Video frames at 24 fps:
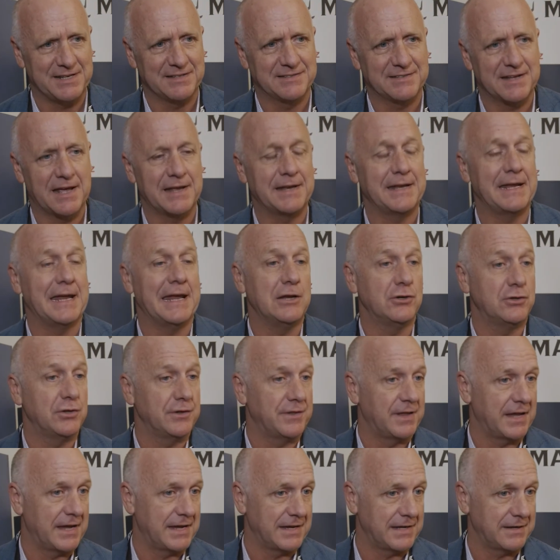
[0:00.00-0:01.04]
study into
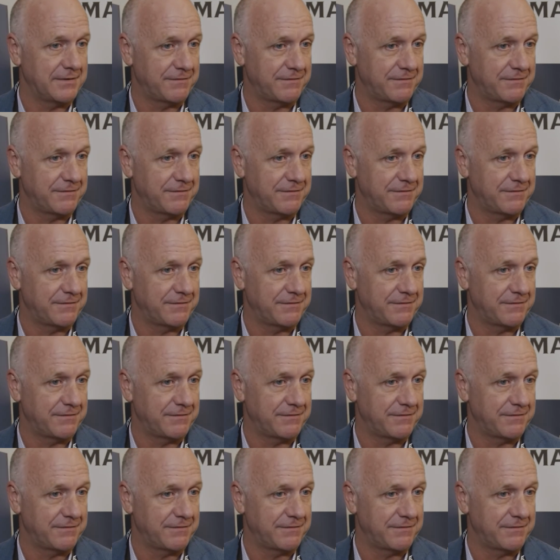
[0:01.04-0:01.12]
their